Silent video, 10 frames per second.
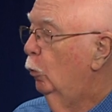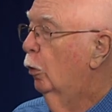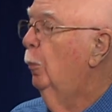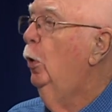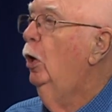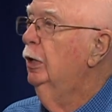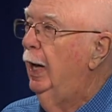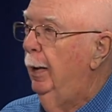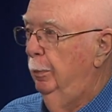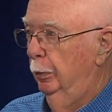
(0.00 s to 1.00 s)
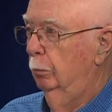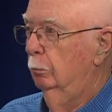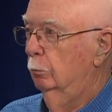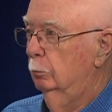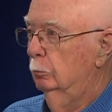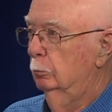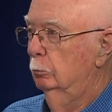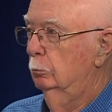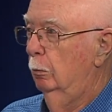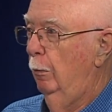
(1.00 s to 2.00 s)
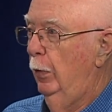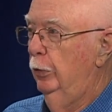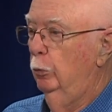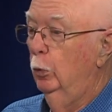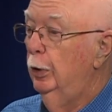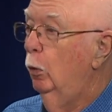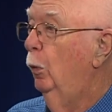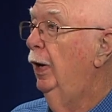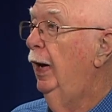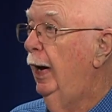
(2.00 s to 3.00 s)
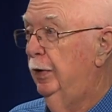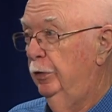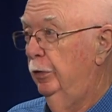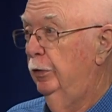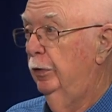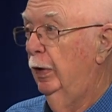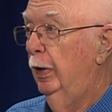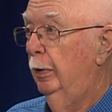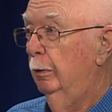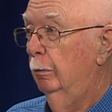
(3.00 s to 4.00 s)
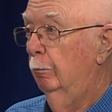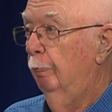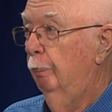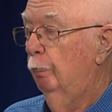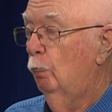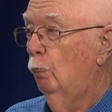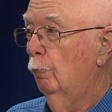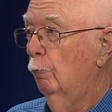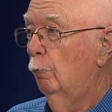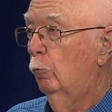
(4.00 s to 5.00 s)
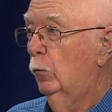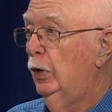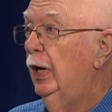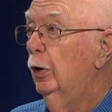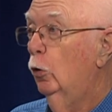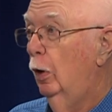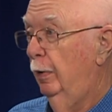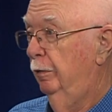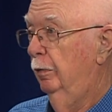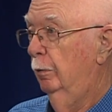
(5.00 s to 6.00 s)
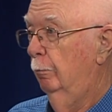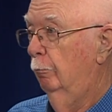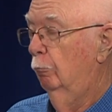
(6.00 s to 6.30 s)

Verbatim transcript: wore a ball cap. It's, we don't wear hats inside. Mm-hmm. Take it off.